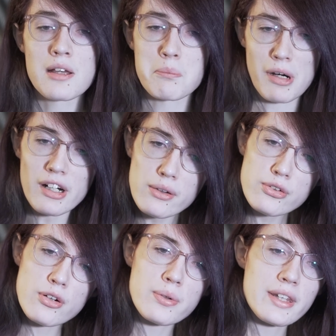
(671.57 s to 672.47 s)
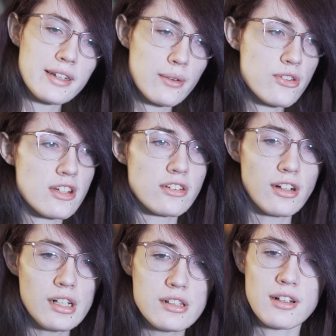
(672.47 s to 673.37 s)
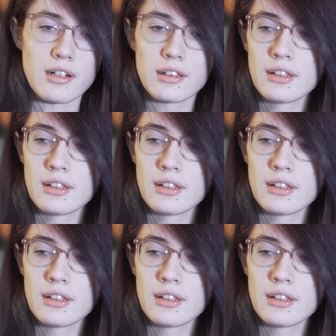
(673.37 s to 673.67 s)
Mario should really go see a doctor.